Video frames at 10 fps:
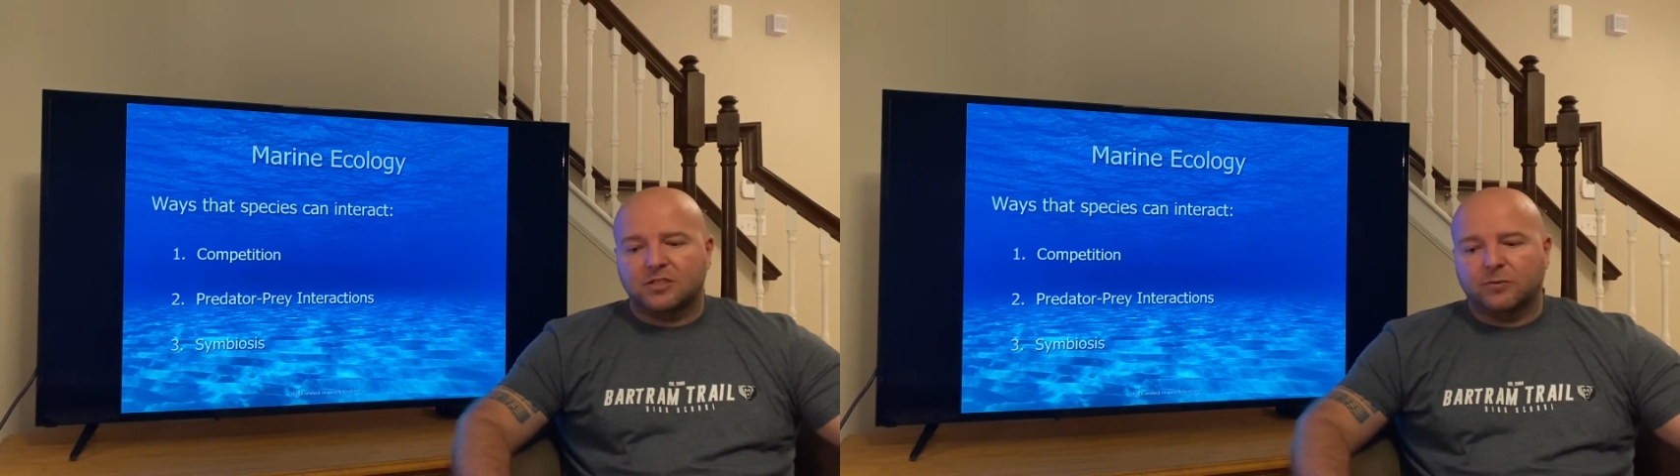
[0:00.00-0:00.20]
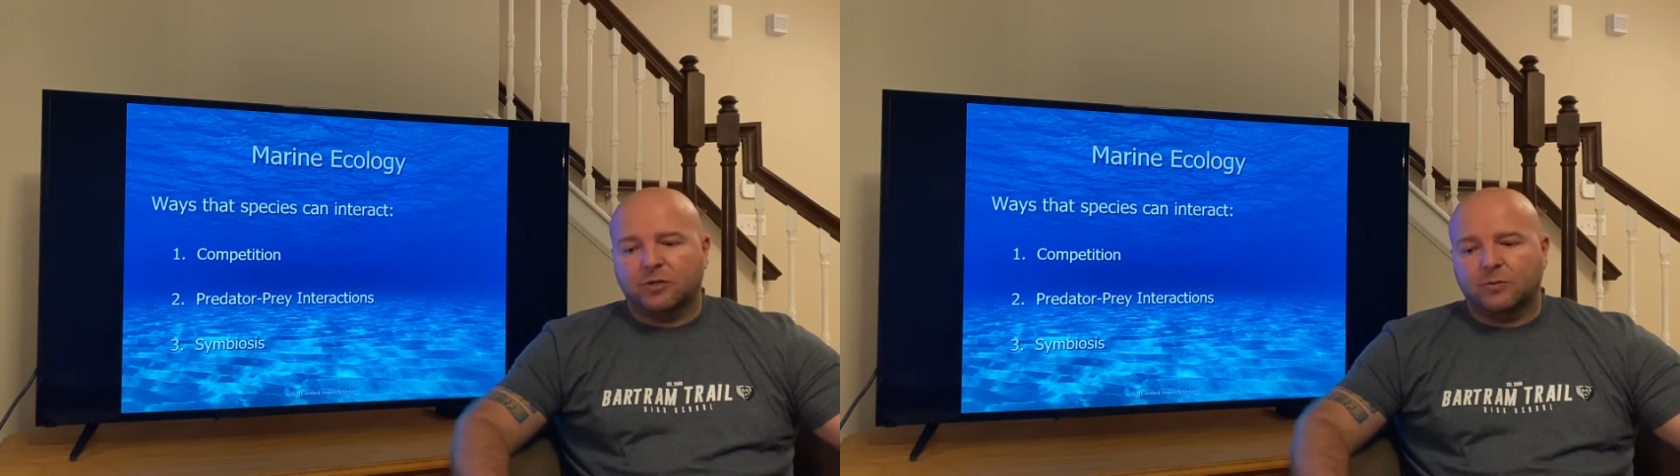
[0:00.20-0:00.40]

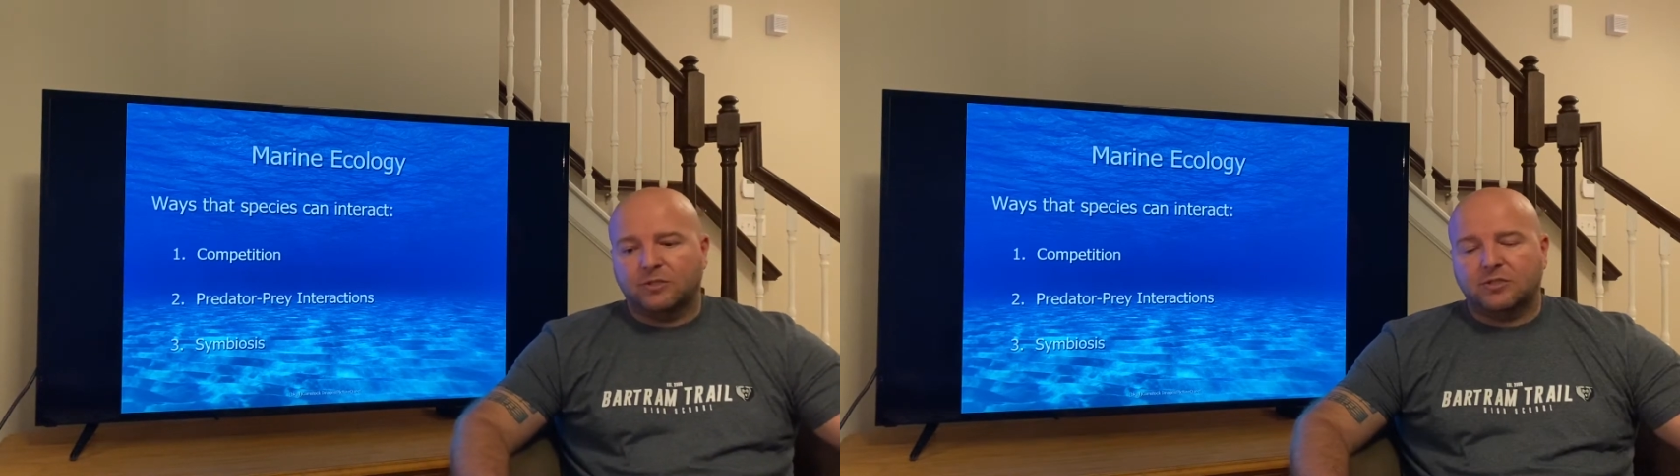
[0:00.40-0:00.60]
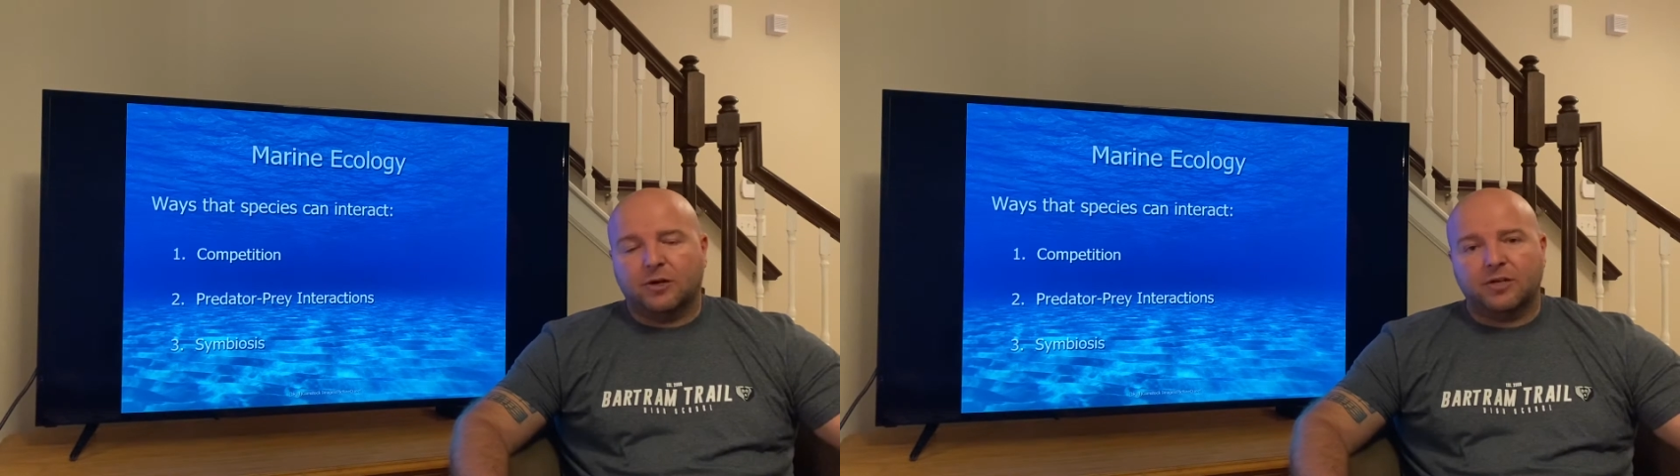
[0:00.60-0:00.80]
that we're going to be
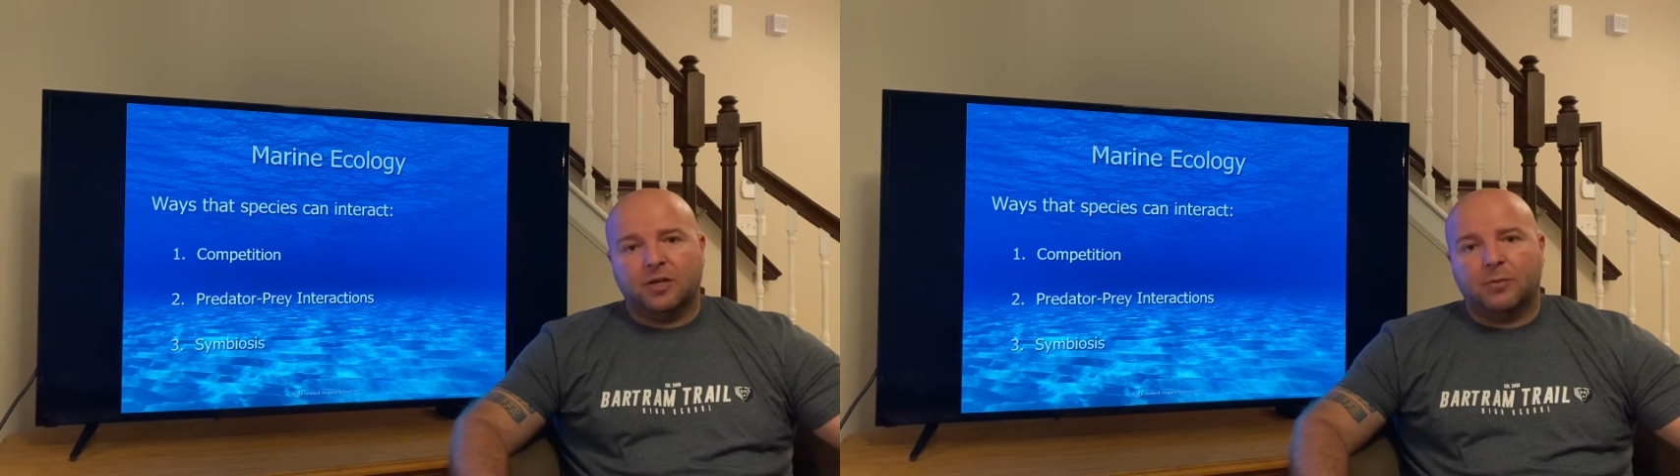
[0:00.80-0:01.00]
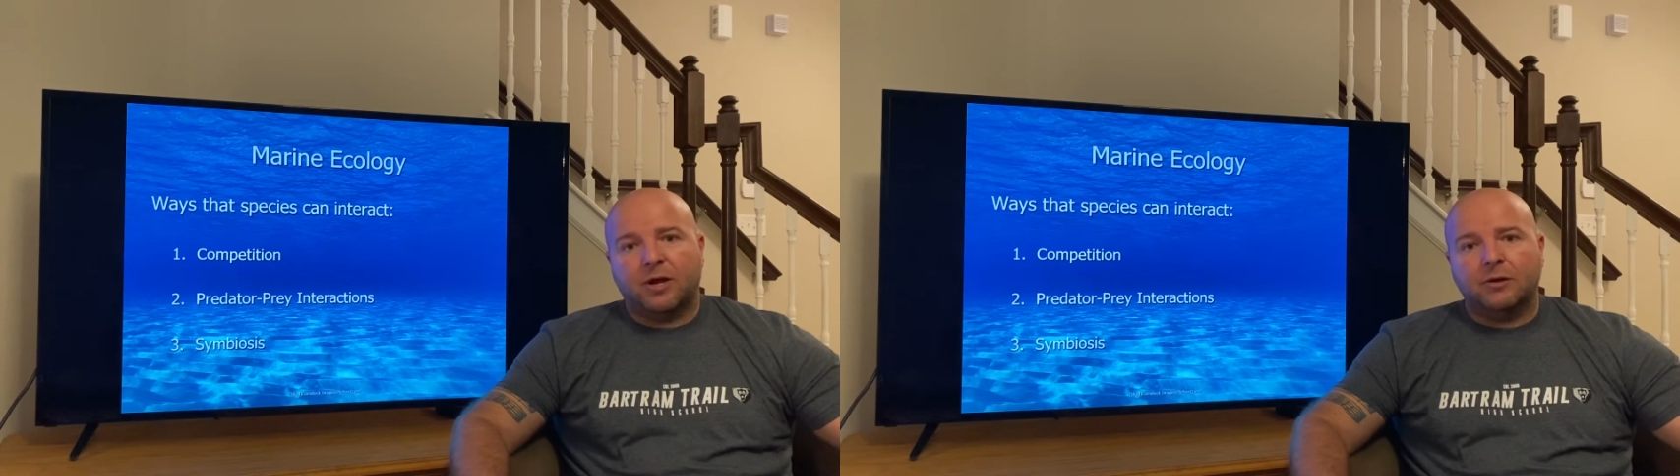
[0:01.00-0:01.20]
talking
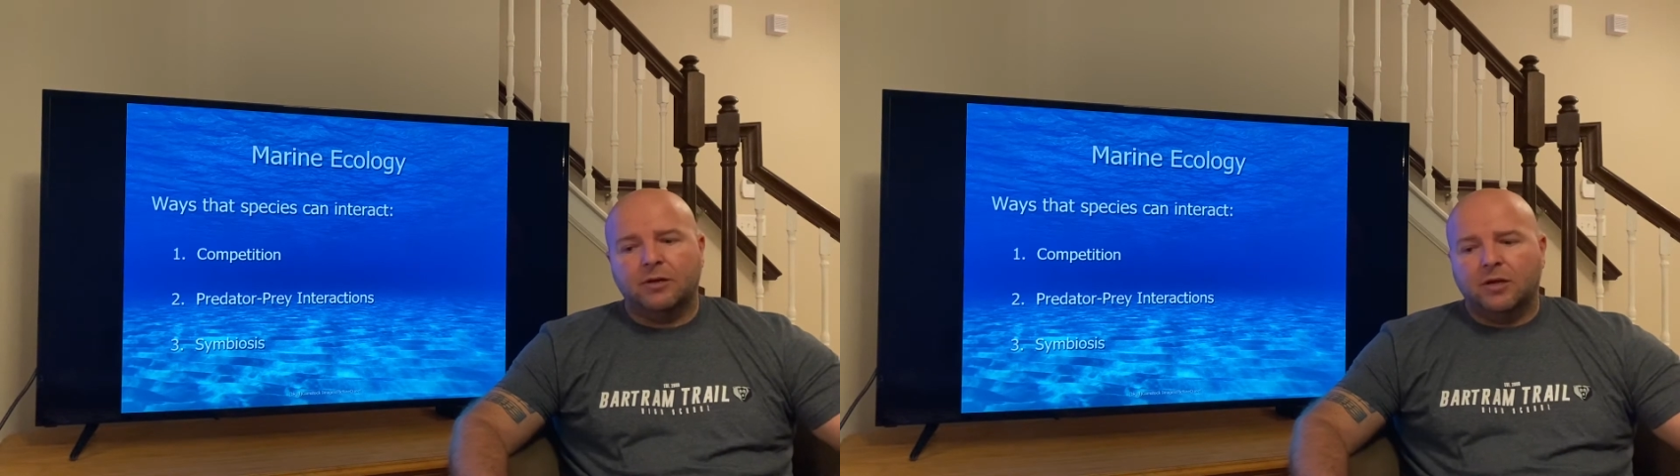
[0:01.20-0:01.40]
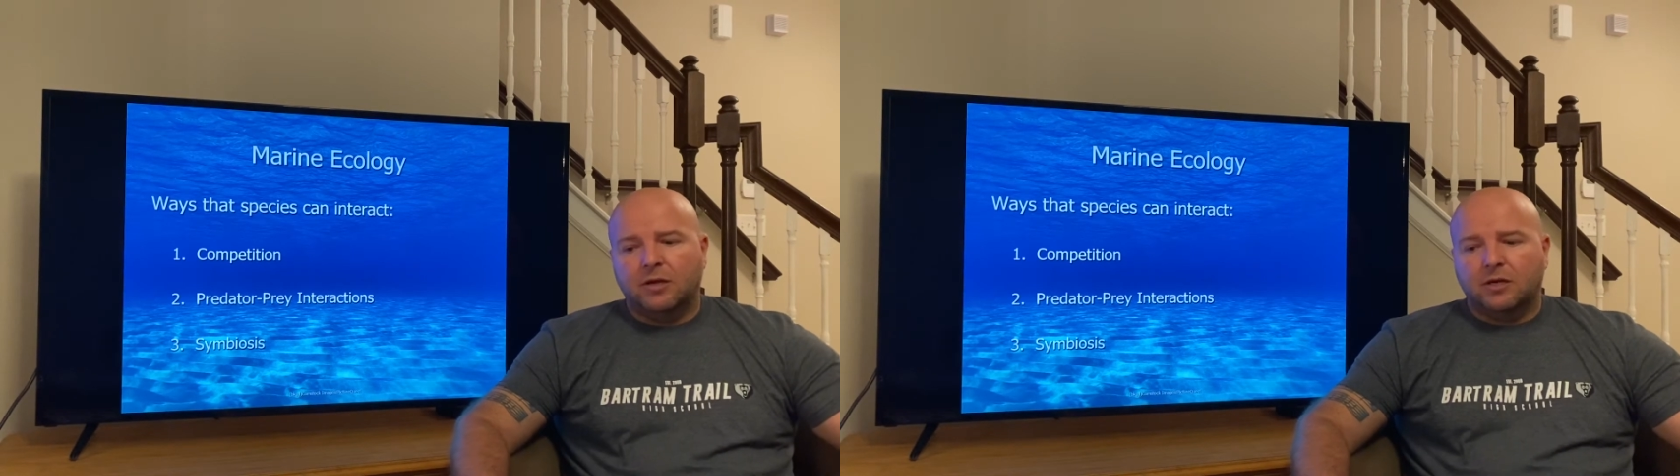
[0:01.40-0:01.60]
about:
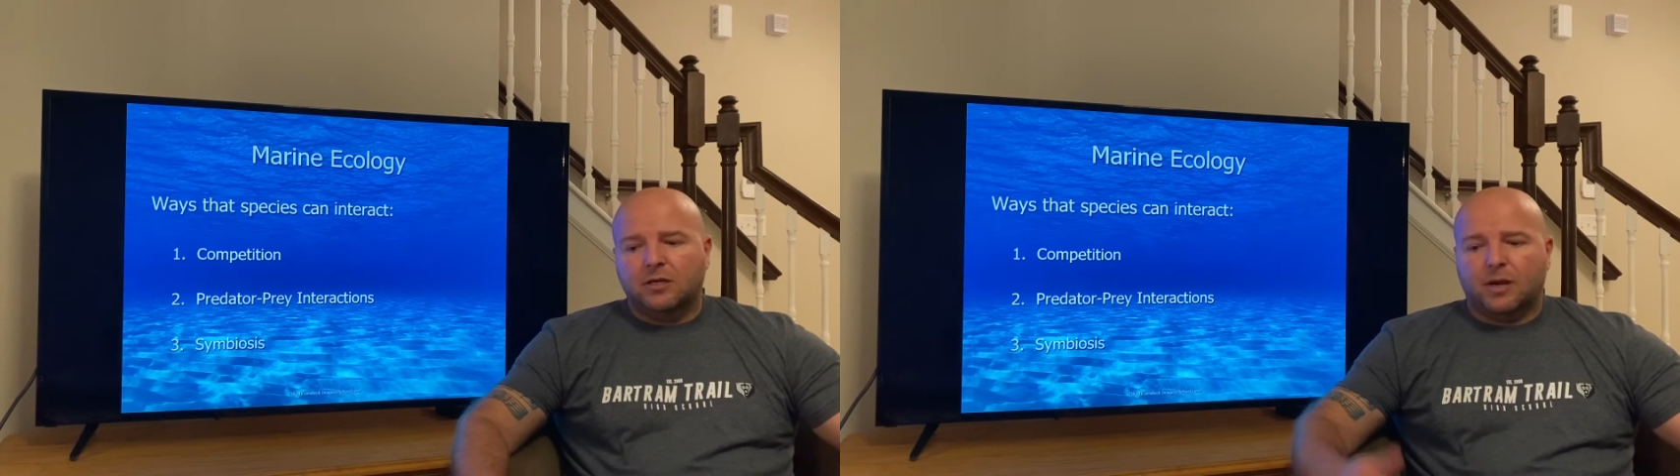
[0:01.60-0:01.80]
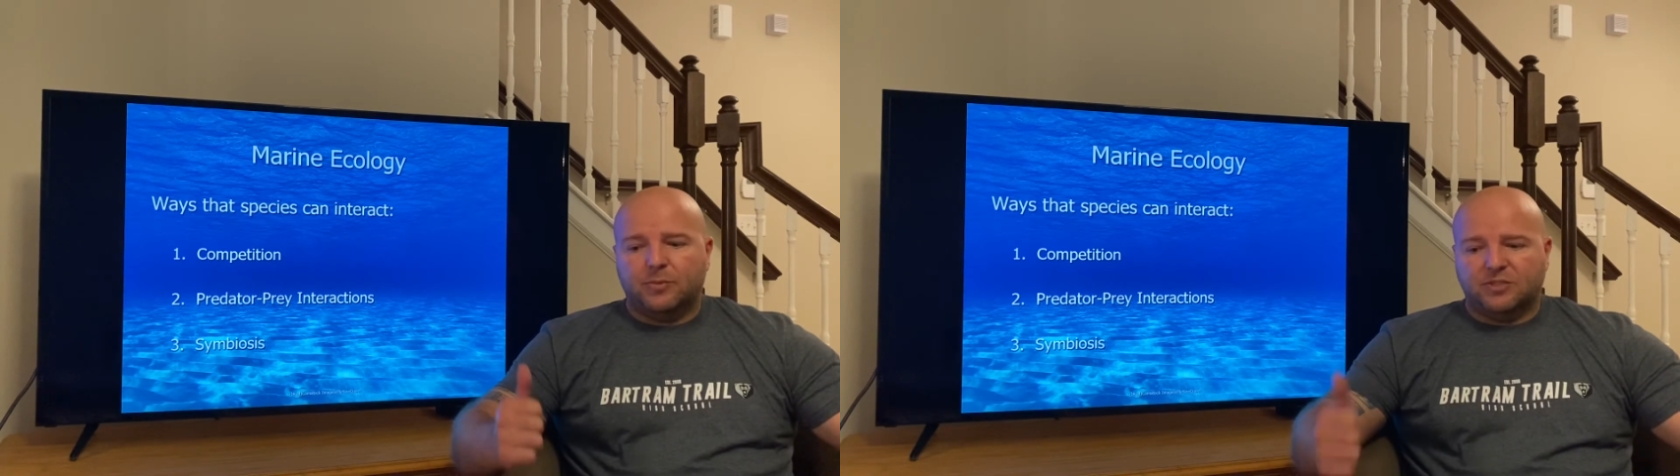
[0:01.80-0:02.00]

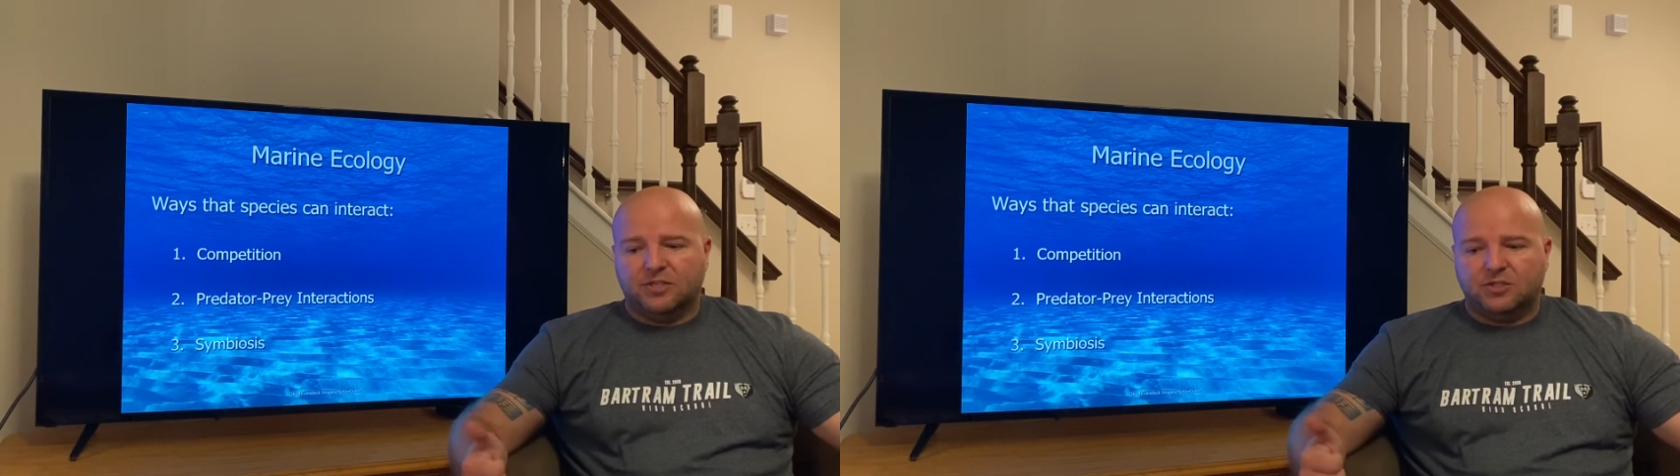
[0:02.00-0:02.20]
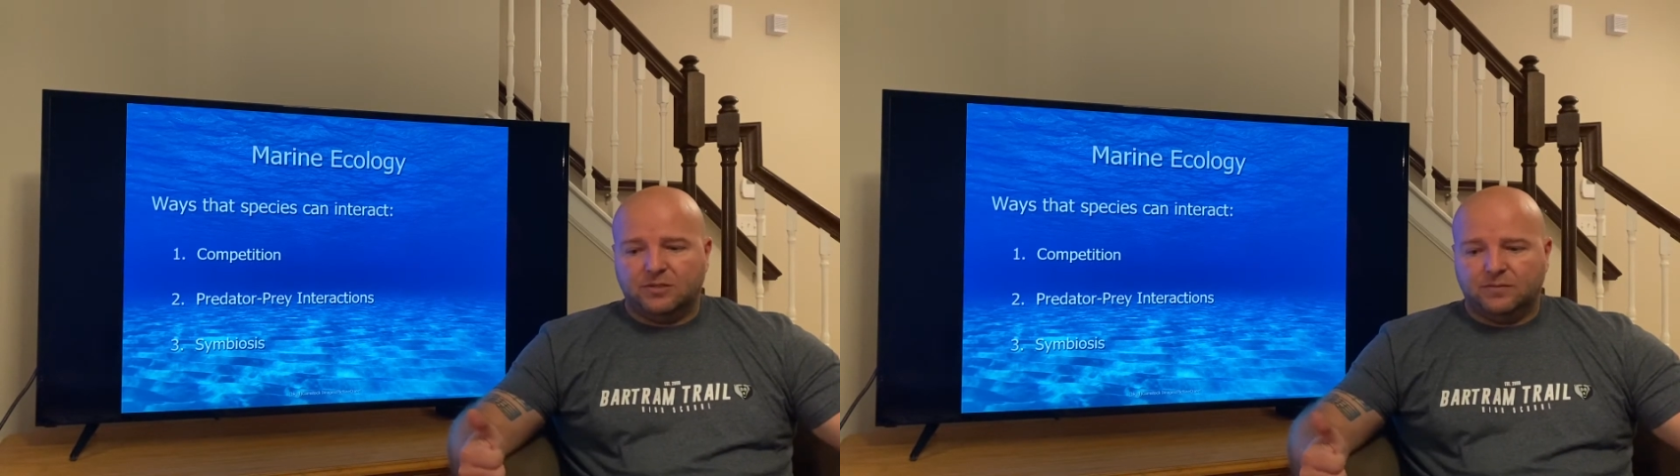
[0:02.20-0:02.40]

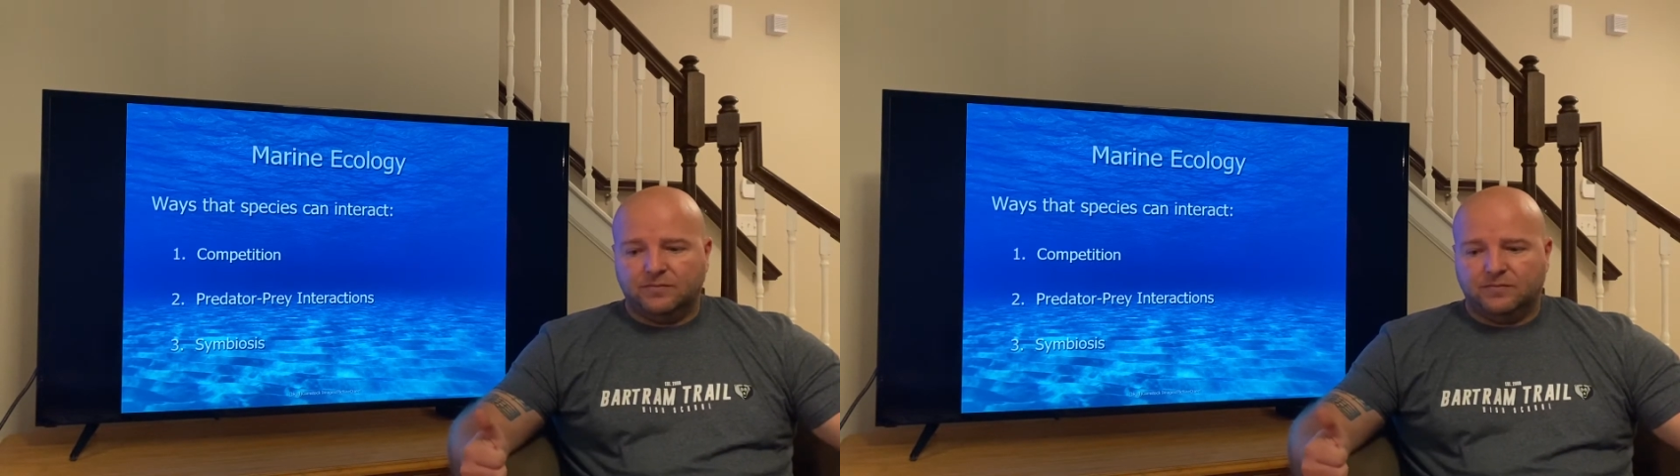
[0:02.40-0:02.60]
competition,